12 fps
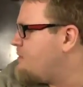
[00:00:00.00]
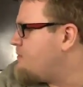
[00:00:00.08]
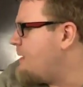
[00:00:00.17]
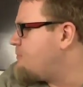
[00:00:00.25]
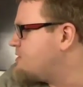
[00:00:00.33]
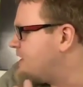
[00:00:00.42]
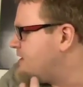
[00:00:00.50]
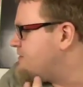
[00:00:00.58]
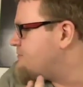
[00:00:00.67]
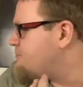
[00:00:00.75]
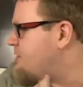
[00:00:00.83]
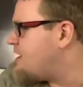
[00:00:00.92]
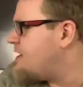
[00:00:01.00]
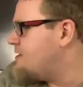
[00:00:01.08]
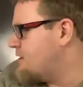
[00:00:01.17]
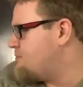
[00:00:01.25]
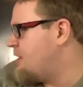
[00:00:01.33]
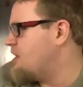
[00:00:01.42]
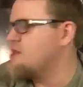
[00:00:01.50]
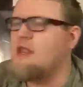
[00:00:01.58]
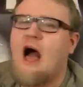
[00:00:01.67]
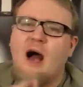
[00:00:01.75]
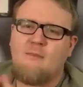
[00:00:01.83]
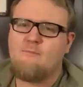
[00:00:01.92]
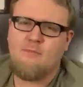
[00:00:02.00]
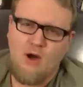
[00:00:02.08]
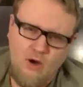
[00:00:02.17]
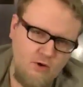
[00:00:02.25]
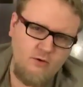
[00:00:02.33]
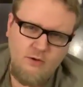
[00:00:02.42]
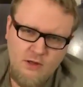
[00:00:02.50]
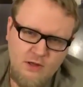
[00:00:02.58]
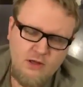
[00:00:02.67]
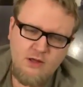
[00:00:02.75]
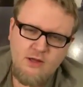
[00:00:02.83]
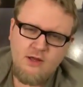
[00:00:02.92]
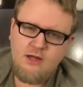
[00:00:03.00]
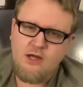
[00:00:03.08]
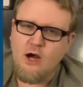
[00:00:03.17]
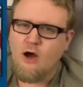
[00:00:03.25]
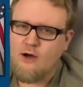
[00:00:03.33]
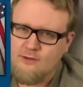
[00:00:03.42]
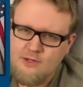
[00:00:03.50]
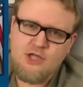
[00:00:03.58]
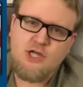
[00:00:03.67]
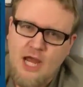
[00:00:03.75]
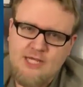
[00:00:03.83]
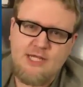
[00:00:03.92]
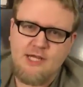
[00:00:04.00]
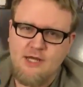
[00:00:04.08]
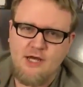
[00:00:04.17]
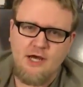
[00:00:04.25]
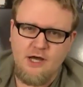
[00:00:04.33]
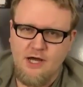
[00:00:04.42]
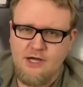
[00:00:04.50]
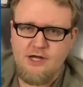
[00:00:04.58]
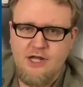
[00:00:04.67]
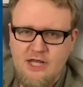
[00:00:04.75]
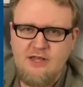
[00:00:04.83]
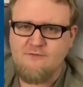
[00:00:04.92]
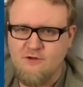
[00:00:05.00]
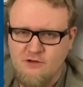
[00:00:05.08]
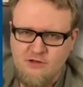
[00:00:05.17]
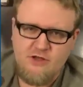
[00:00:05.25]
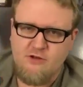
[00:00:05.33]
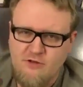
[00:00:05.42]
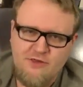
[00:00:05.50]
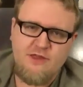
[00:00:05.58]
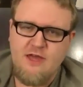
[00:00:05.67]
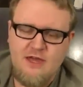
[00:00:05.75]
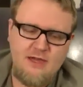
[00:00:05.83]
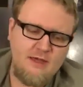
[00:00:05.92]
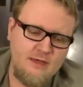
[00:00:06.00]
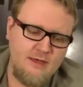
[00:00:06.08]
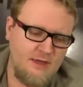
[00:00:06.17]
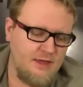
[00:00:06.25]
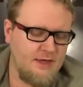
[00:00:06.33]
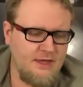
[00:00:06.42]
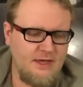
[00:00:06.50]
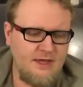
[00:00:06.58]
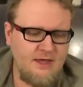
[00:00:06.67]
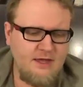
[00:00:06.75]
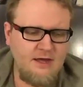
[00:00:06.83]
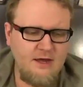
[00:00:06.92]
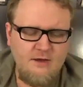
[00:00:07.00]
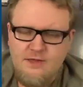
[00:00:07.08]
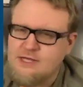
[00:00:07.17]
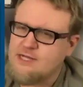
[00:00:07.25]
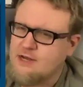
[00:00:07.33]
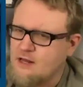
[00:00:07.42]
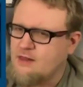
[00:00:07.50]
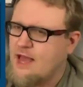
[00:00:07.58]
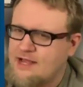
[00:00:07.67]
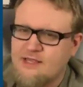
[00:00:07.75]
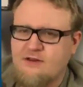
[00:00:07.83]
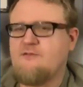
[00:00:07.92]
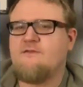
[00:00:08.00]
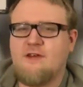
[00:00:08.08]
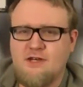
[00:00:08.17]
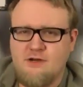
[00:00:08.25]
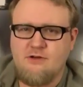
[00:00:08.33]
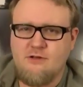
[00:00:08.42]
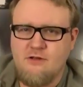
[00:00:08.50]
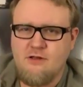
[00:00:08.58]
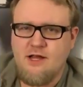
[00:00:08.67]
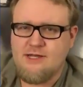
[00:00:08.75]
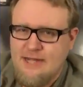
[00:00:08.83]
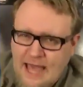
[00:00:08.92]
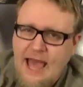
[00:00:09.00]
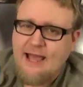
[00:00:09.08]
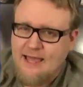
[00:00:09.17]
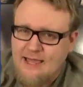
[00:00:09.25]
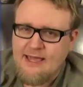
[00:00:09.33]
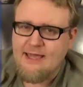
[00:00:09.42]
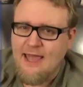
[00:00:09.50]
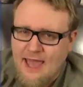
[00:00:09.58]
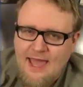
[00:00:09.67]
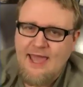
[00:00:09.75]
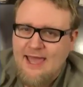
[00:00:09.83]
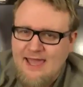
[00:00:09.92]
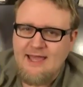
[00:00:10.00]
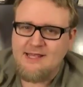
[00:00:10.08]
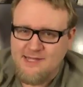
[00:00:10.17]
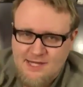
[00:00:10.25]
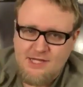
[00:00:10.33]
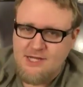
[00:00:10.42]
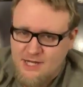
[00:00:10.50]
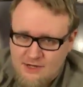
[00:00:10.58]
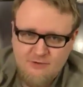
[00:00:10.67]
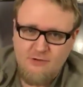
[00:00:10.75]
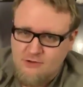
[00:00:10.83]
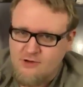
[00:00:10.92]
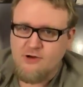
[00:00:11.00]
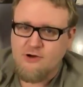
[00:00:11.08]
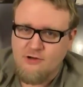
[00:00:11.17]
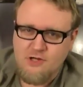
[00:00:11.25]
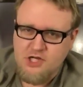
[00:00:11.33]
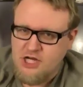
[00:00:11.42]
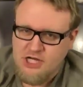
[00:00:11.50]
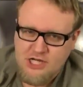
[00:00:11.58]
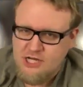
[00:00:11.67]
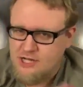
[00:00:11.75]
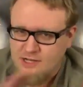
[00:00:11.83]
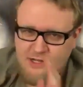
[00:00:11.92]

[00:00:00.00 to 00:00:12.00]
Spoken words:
Representative Peter Palumbo, called Jessica an evil little thing. You know, this is an elected official attacking a 16-year-old girl. Just,